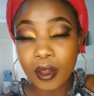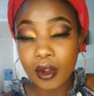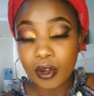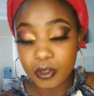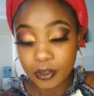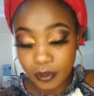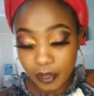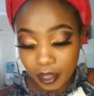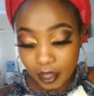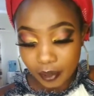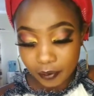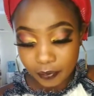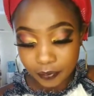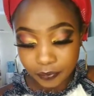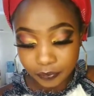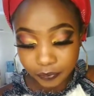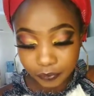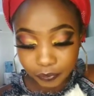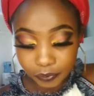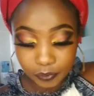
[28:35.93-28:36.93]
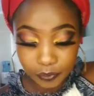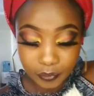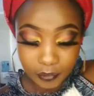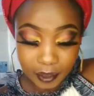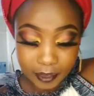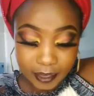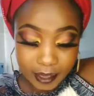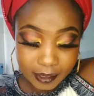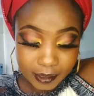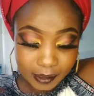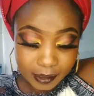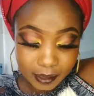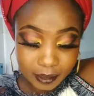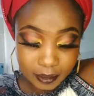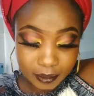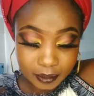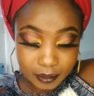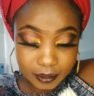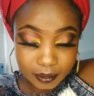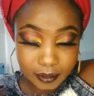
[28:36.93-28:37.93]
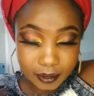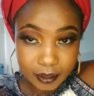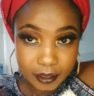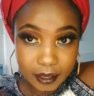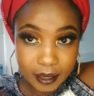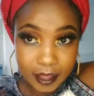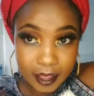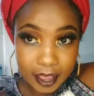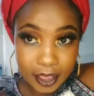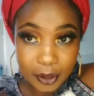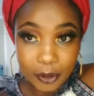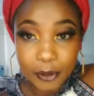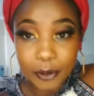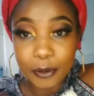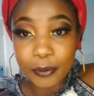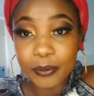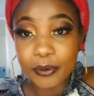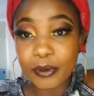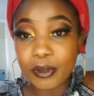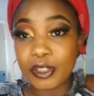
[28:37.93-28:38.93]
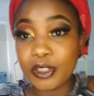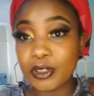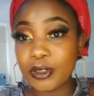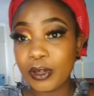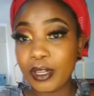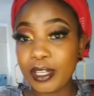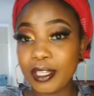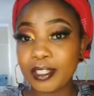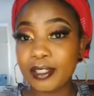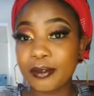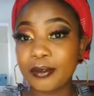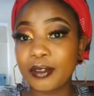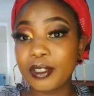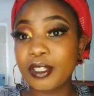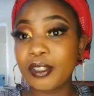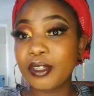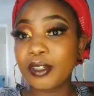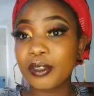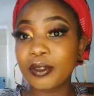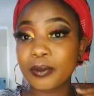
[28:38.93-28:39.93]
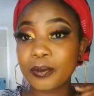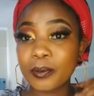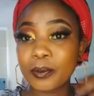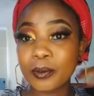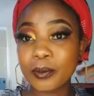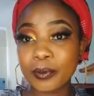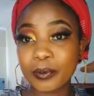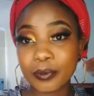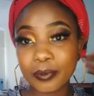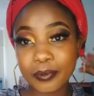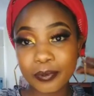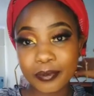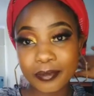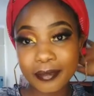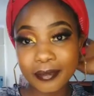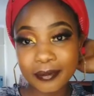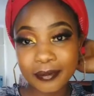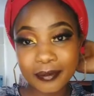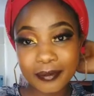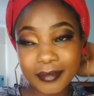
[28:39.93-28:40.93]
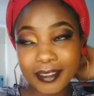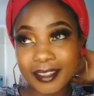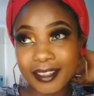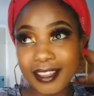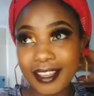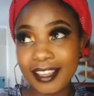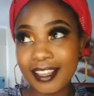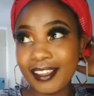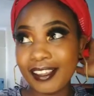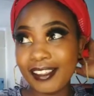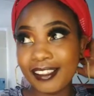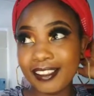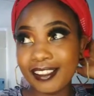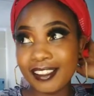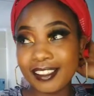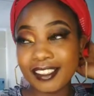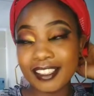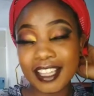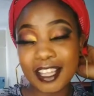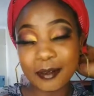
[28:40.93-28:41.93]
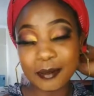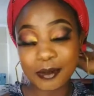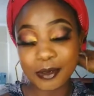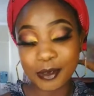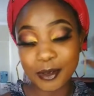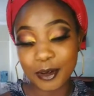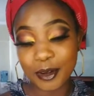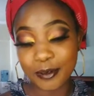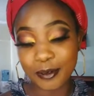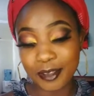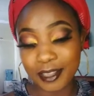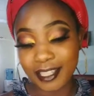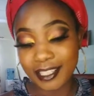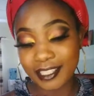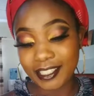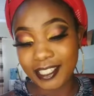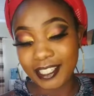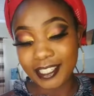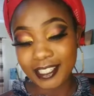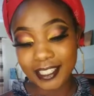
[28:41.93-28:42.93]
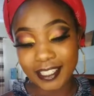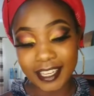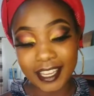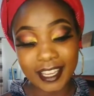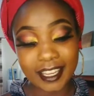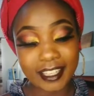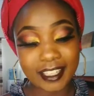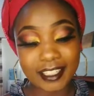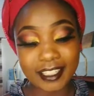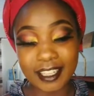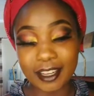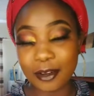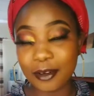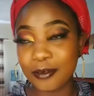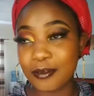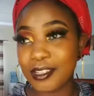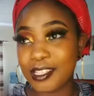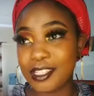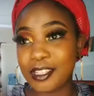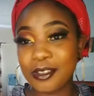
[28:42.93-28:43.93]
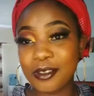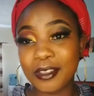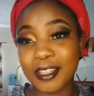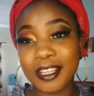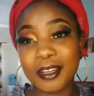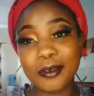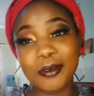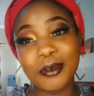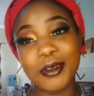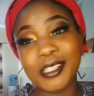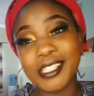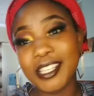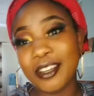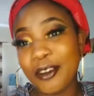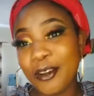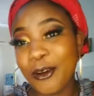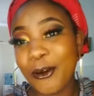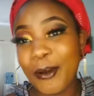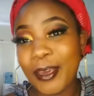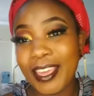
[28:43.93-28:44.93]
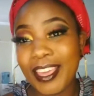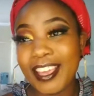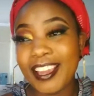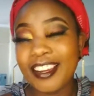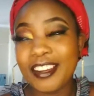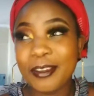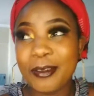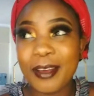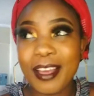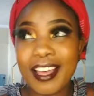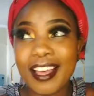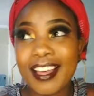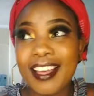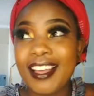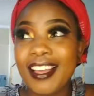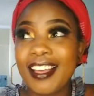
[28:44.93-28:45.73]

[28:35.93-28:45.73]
So yeah, that's it. I hope you enjoyed the video. And I'm sorry for the chit chat, the conversation that wasn't going anywhere.